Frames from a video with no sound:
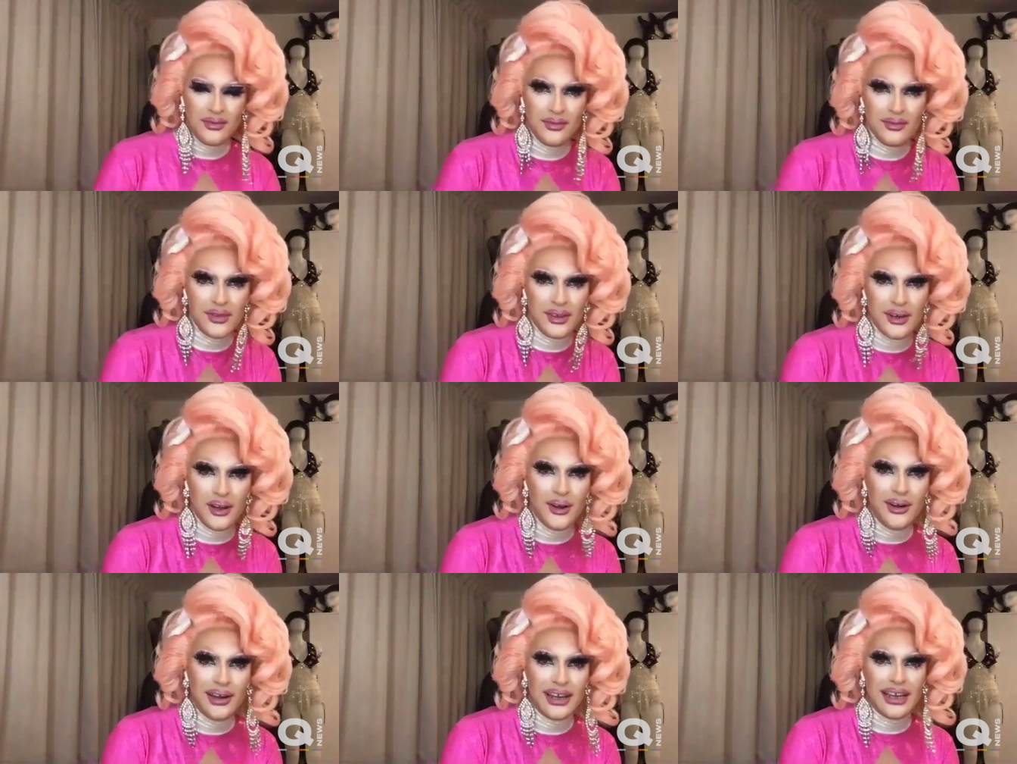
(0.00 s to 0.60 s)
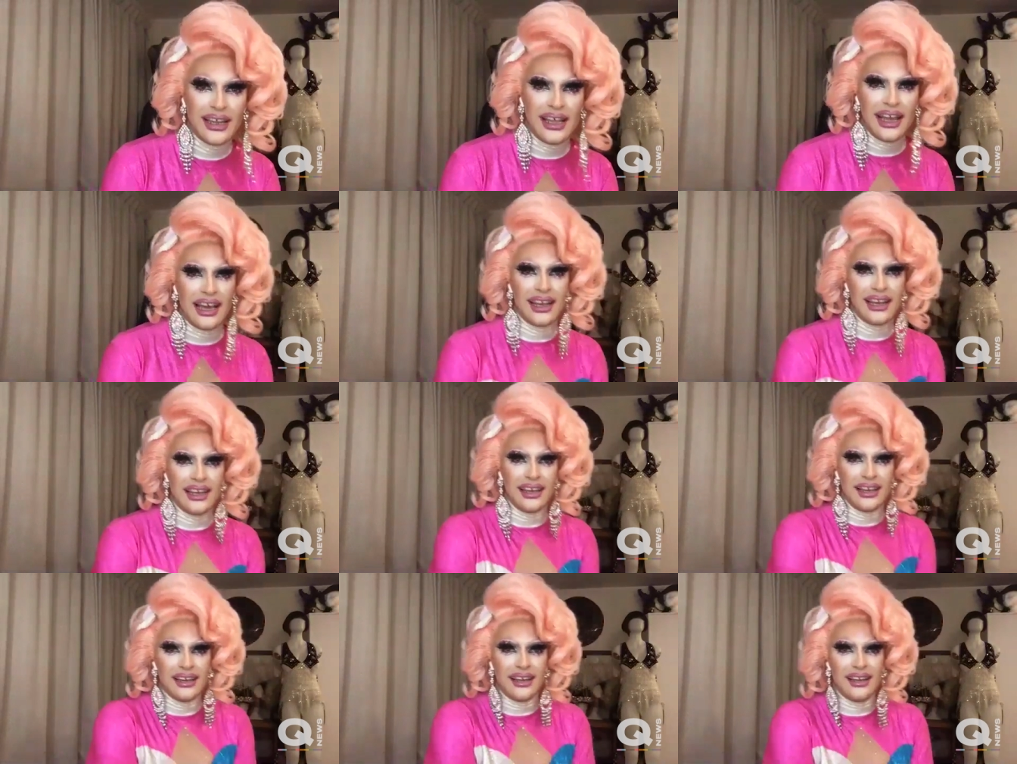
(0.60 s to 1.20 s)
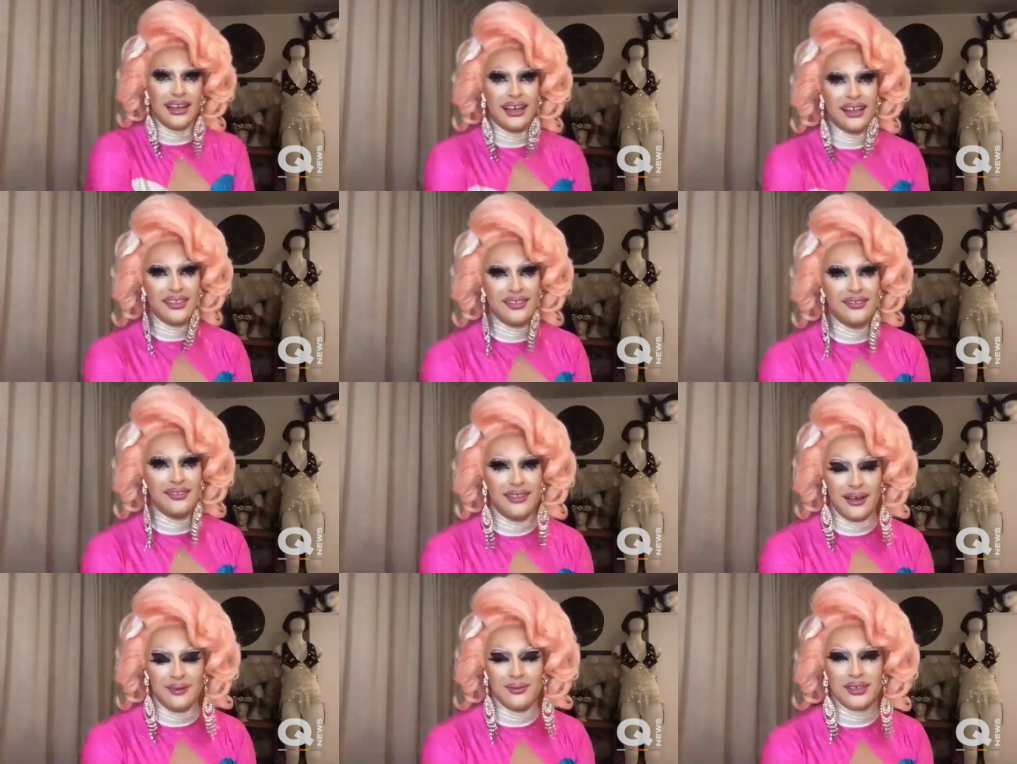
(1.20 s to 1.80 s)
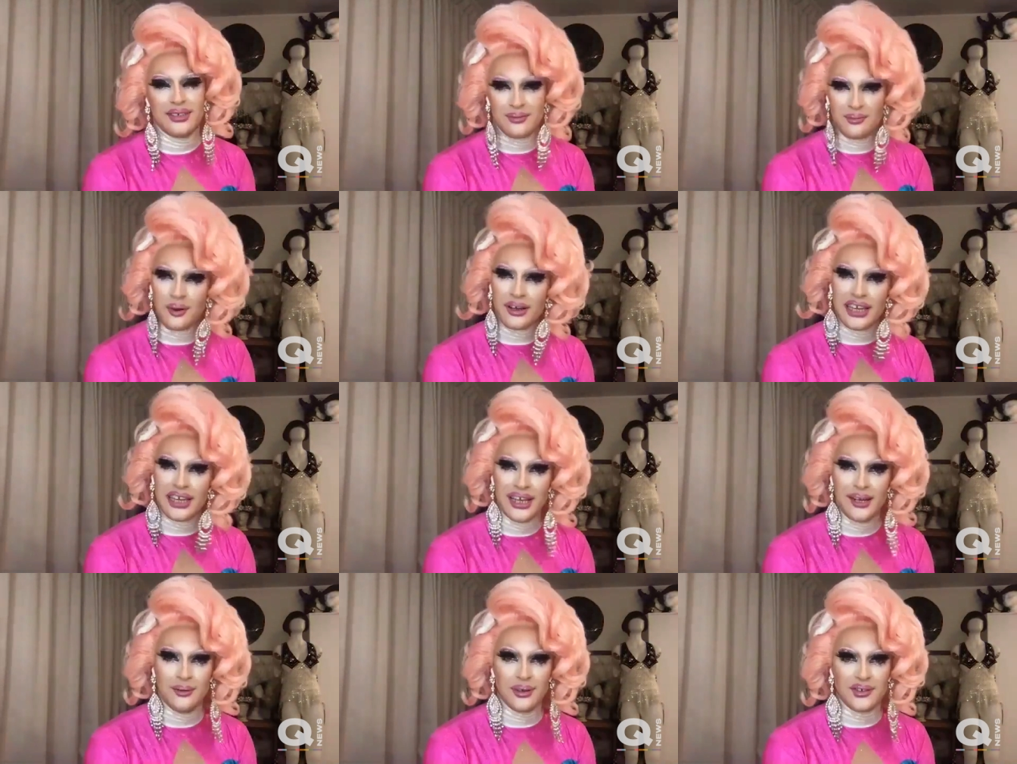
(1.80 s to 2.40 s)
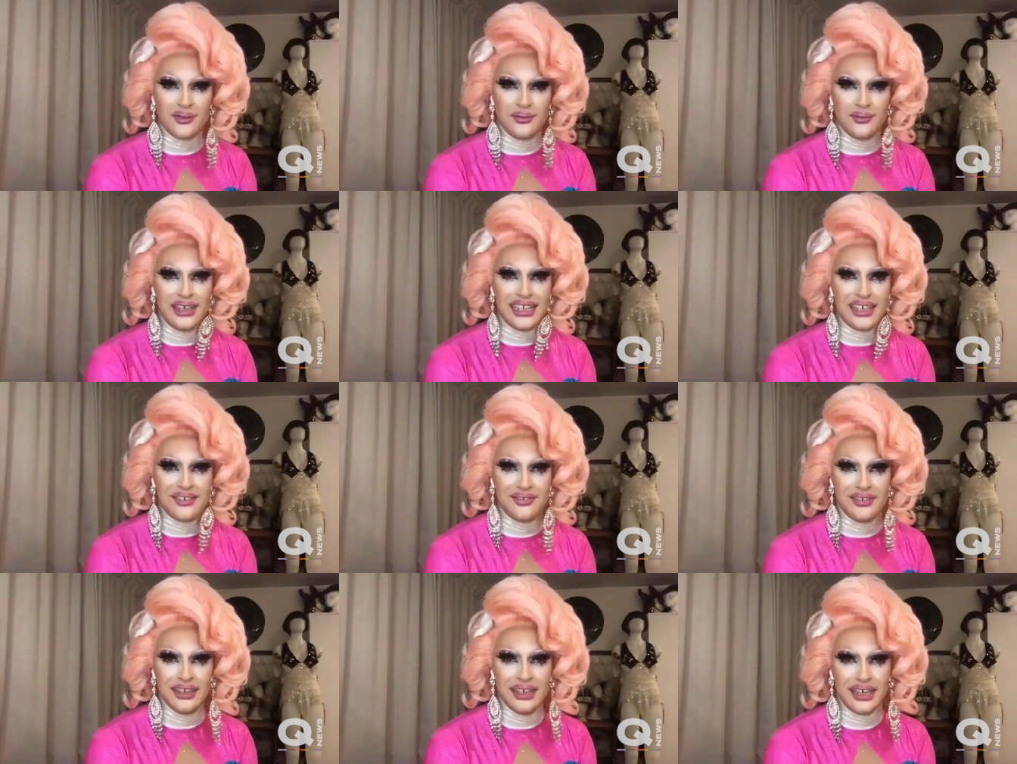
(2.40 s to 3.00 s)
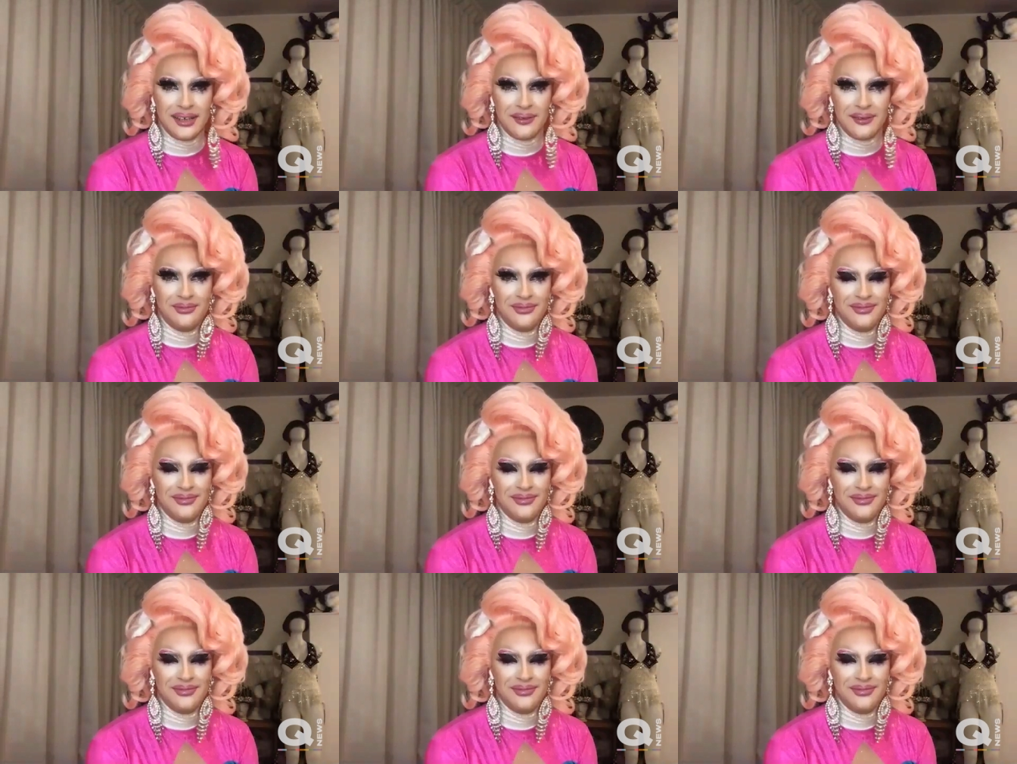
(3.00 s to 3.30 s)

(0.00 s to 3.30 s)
You know, and that was what Keita was for me, definitely.